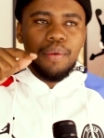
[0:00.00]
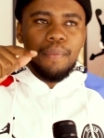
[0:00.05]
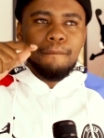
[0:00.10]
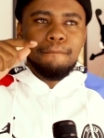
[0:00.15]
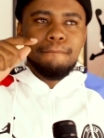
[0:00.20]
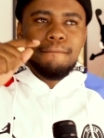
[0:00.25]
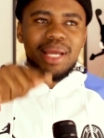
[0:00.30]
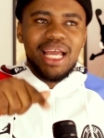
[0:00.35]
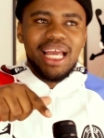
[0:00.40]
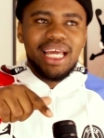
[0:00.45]

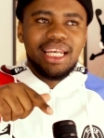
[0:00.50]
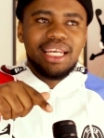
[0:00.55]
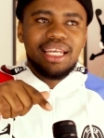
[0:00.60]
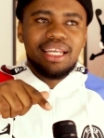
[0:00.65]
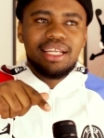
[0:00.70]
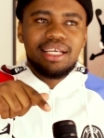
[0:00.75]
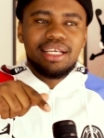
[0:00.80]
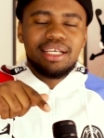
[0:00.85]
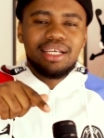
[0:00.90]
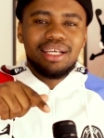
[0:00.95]

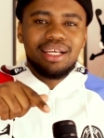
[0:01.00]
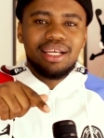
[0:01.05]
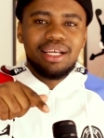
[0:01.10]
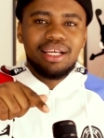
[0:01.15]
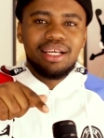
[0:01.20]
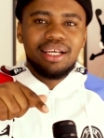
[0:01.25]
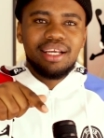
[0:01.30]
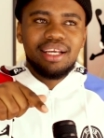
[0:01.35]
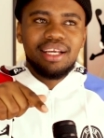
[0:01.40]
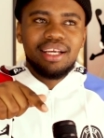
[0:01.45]
men
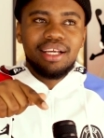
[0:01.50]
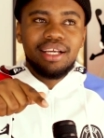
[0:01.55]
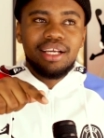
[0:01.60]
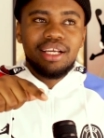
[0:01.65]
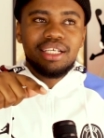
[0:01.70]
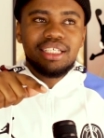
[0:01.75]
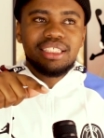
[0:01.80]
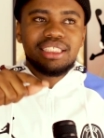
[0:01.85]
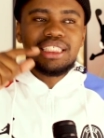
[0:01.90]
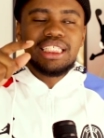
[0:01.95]

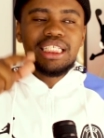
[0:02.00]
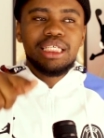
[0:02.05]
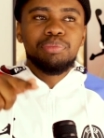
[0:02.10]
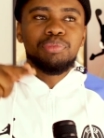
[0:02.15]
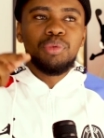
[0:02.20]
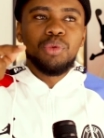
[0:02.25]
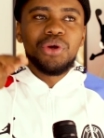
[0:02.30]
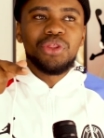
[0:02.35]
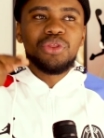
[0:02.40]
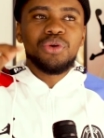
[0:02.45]

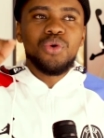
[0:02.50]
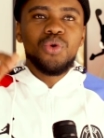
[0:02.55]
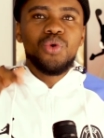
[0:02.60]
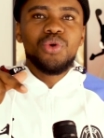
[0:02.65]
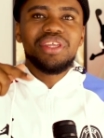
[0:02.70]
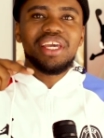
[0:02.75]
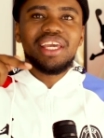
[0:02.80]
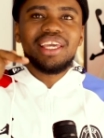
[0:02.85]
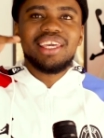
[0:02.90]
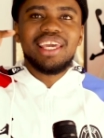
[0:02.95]
sleep with
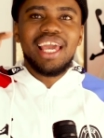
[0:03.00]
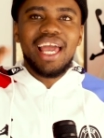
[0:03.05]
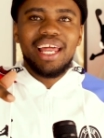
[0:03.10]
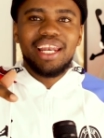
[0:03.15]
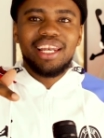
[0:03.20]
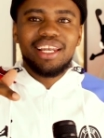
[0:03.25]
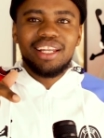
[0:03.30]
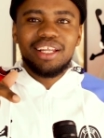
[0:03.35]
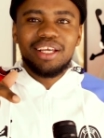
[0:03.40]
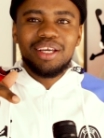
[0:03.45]
who they
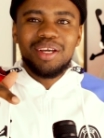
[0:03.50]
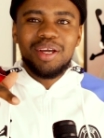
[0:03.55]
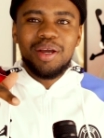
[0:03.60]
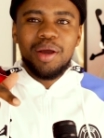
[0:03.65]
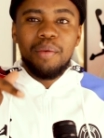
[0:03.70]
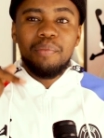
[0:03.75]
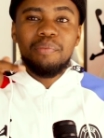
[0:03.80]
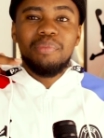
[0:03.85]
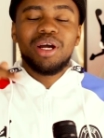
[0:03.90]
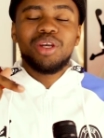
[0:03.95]
can,
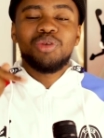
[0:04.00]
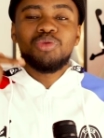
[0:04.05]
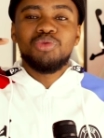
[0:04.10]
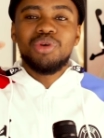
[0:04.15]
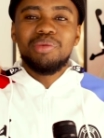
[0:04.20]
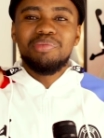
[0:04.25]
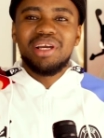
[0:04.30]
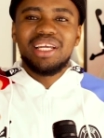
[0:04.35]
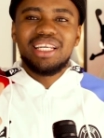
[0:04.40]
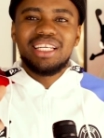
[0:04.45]
but
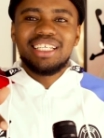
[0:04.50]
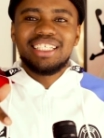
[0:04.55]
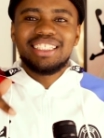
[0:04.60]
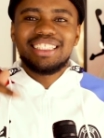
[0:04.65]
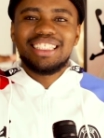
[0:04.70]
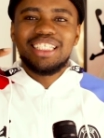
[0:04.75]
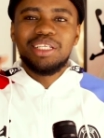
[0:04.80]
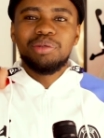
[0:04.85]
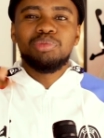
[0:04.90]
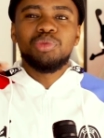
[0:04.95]
women
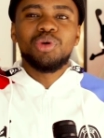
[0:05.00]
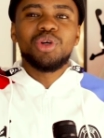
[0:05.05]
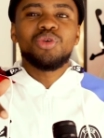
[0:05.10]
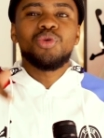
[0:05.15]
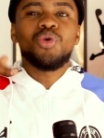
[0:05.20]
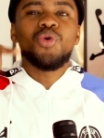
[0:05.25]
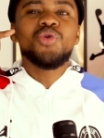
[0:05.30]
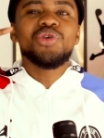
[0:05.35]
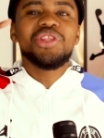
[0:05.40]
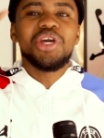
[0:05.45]
sleep
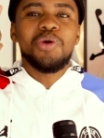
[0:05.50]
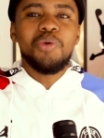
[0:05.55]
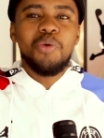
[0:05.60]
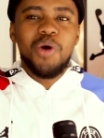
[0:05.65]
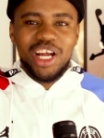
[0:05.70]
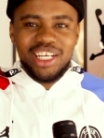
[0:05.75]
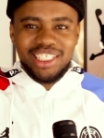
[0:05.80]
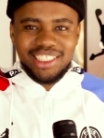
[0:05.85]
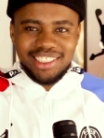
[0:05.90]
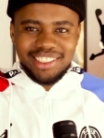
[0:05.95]
with who they
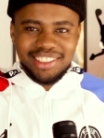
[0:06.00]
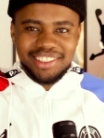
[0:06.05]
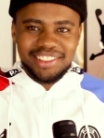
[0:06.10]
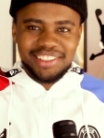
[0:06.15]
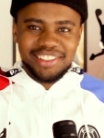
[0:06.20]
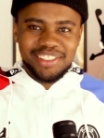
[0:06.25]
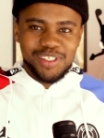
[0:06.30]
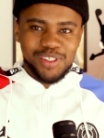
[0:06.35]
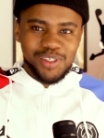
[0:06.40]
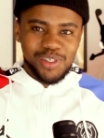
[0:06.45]
want.
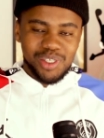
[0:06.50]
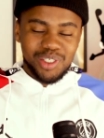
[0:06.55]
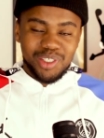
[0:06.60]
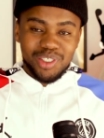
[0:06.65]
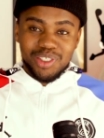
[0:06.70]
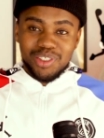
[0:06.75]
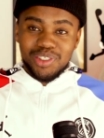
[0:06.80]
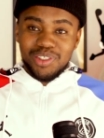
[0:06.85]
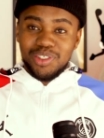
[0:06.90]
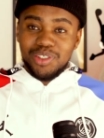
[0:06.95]

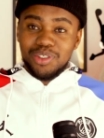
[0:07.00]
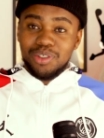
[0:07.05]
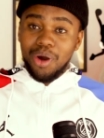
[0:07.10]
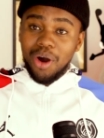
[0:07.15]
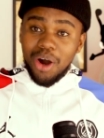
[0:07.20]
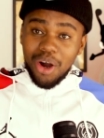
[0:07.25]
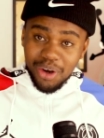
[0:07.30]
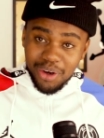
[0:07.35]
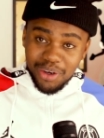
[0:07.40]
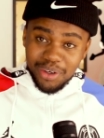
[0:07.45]

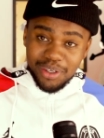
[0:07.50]
Yo.